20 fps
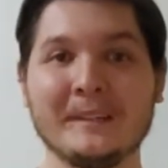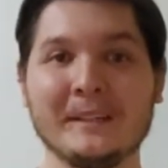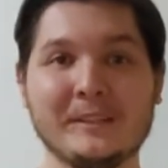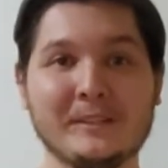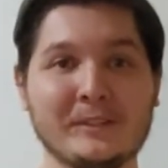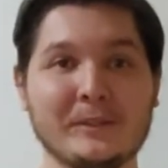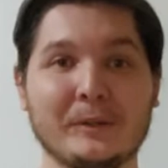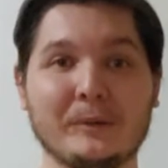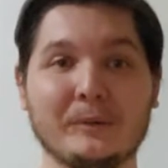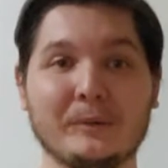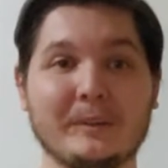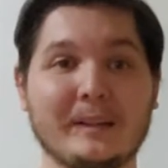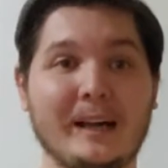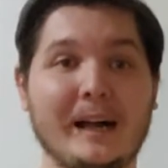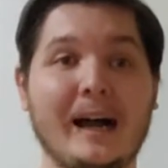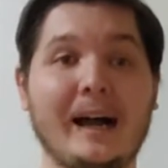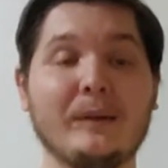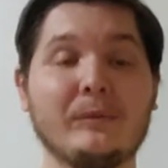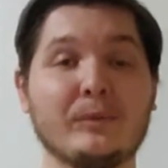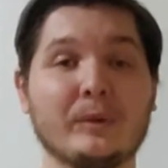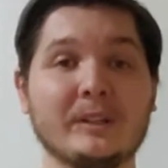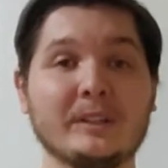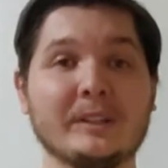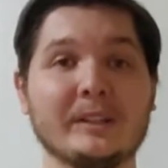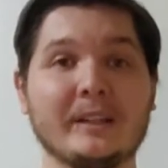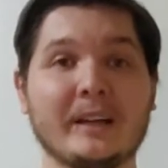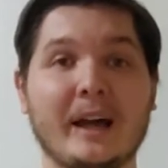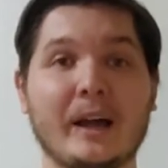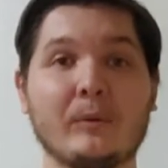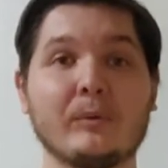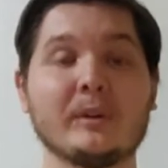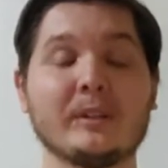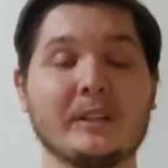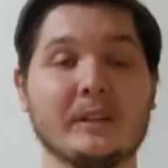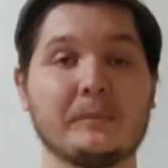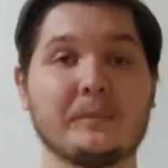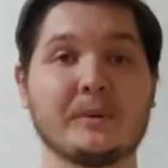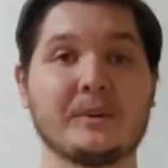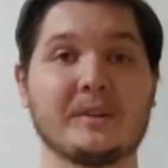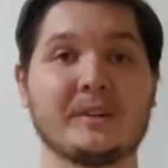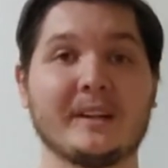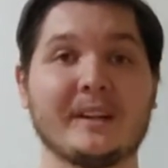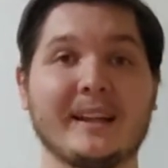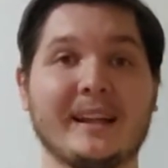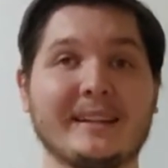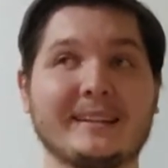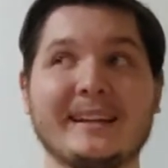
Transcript: So I really appreciated that.